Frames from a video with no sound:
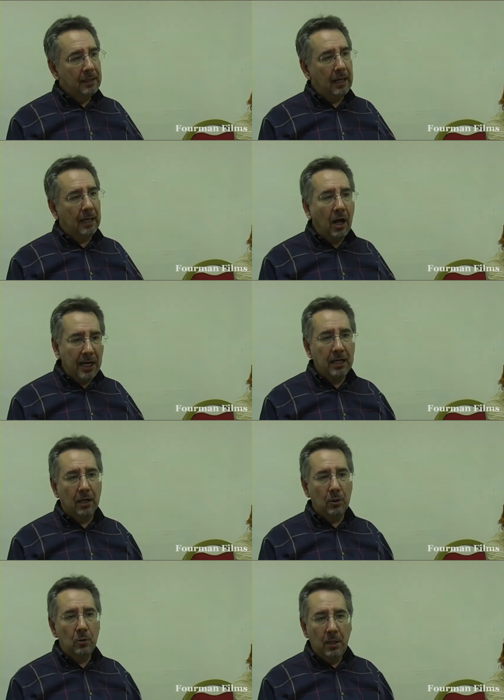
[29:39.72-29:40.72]
And I
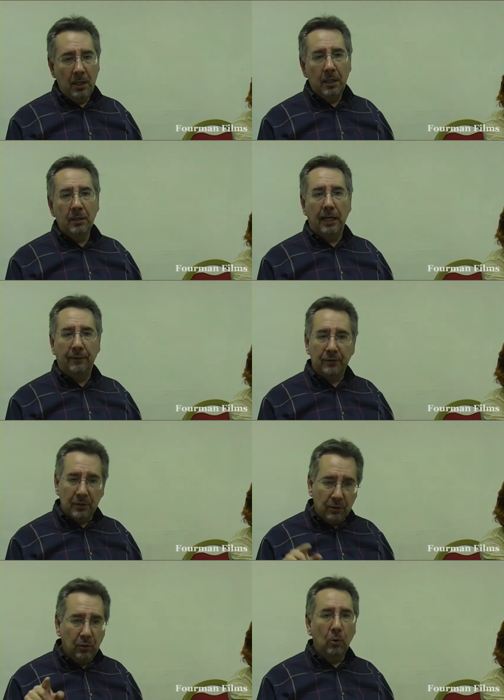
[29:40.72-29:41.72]
know that if
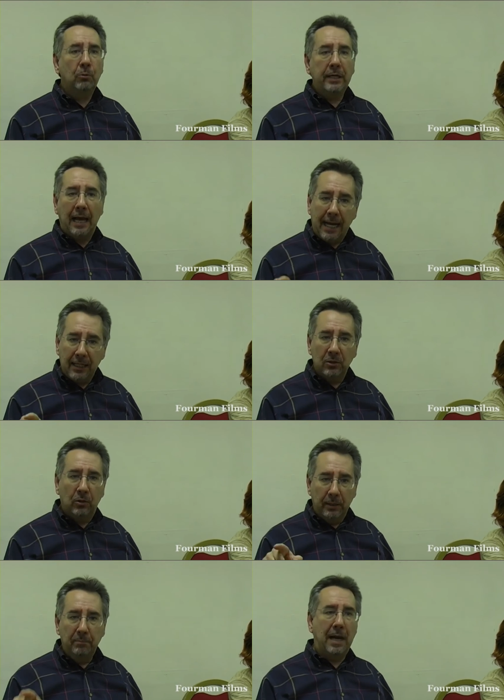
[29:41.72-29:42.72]
the Tory hangs
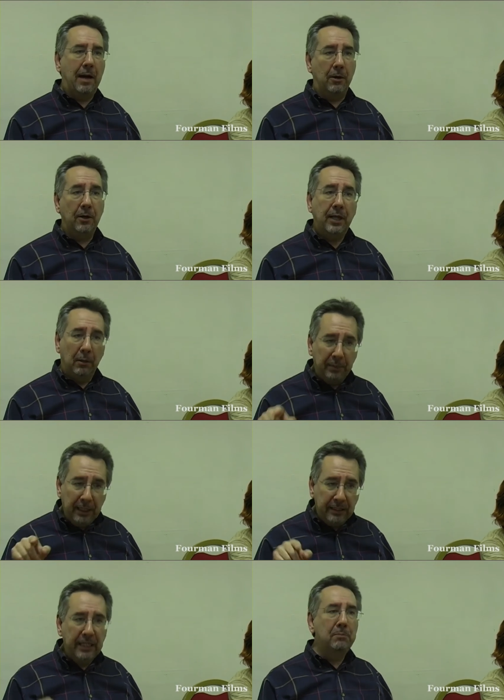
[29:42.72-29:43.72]
on in power, they'll
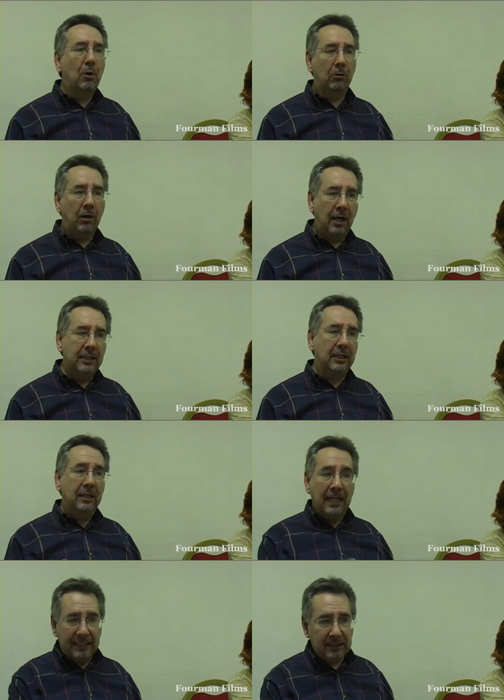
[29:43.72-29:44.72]
be demoralised
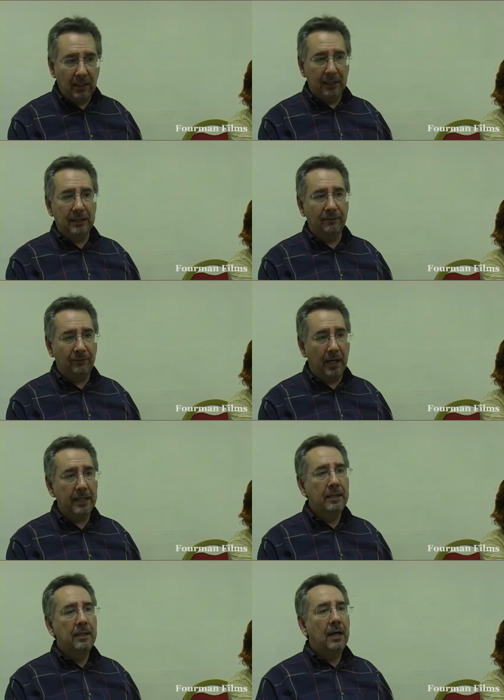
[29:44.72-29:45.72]
and less likely to
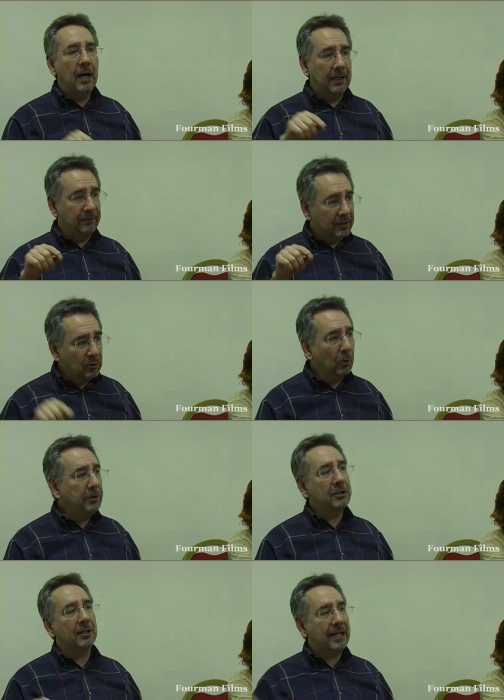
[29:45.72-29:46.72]
fight. And if the
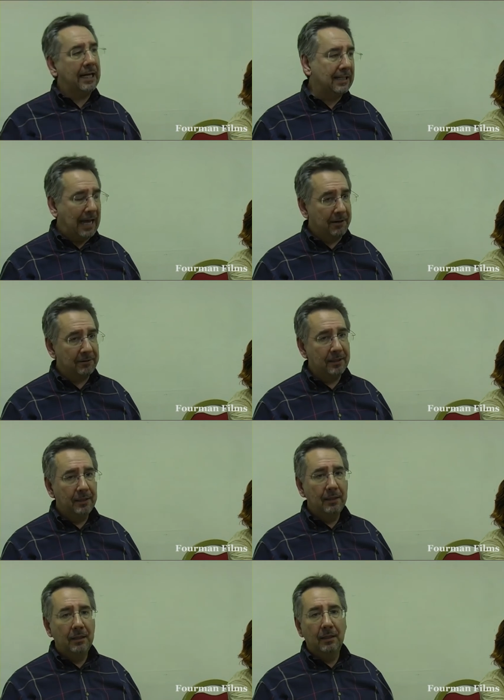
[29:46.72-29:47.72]
Tories are kicked out,
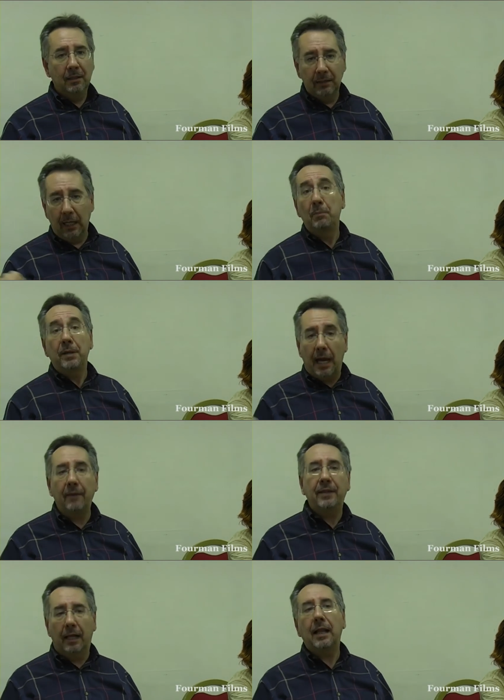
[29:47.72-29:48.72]
they'll
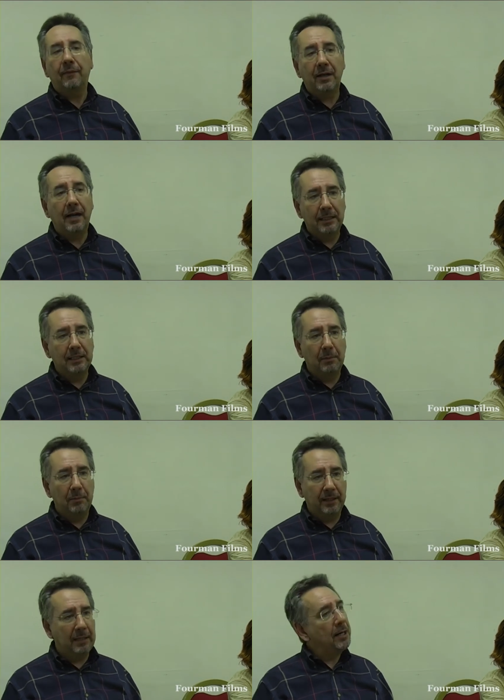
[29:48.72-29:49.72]
have their heads up a
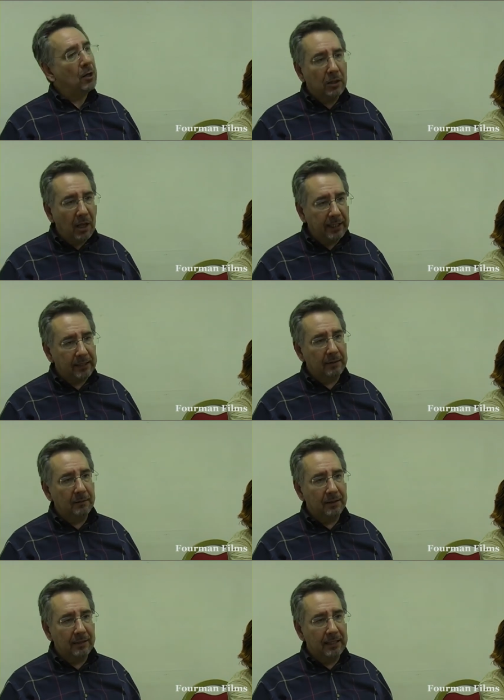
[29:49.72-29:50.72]
bit. They may not like
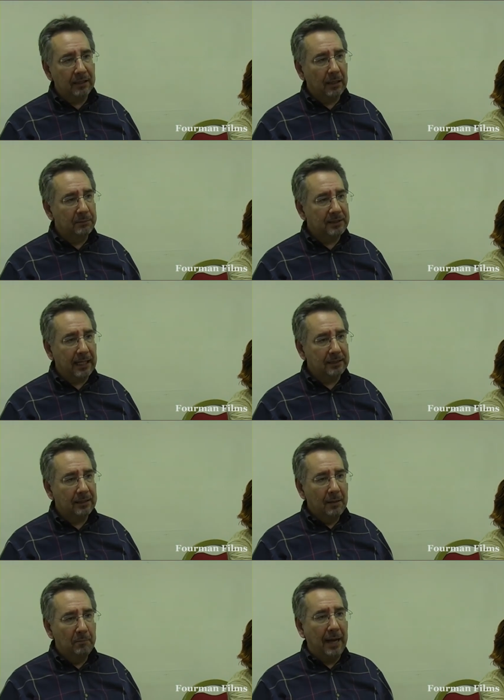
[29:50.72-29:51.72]
the thing that comes next,
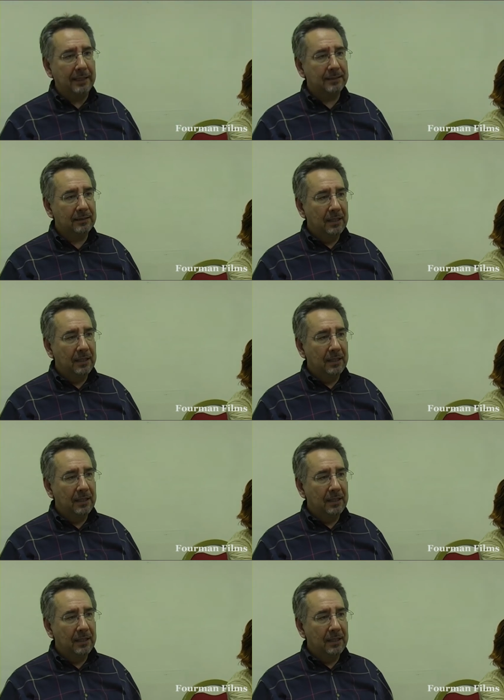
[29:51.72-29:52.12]
best,